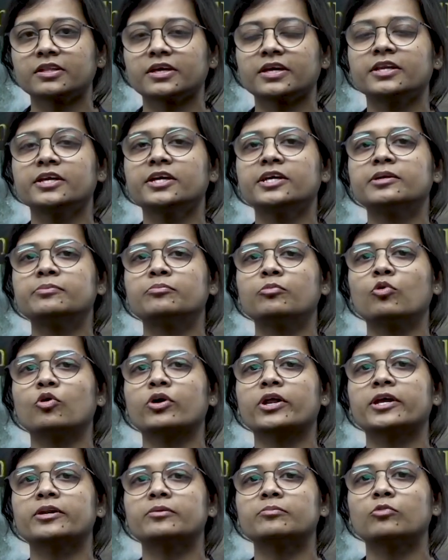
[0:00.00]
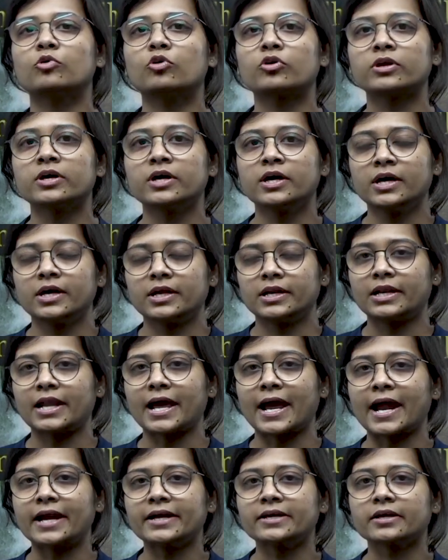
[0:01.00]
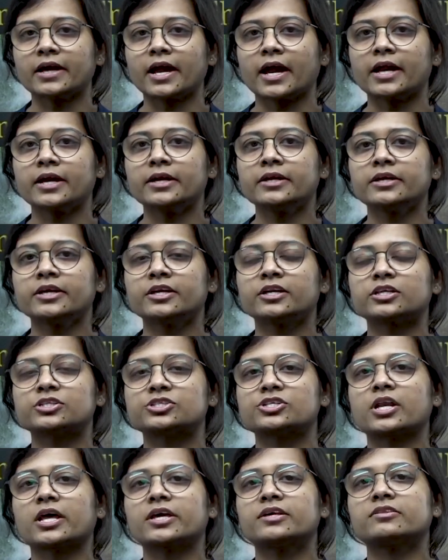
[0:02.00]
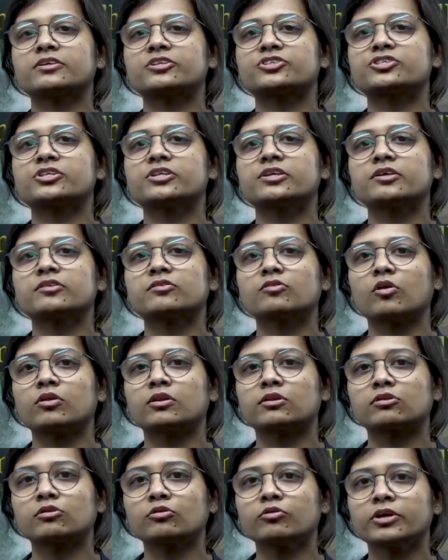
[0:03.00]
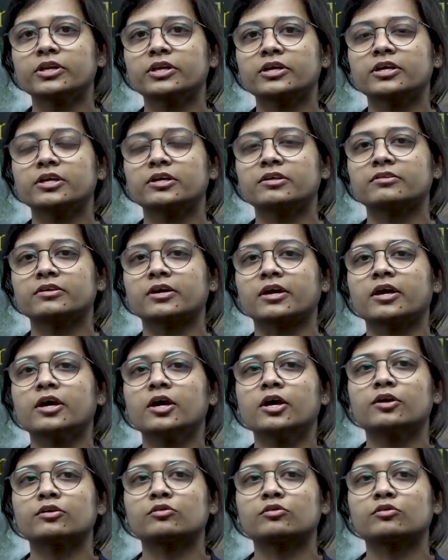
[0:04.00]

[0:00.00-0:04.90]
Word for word: They need more and more land, and industrialization is also increasing.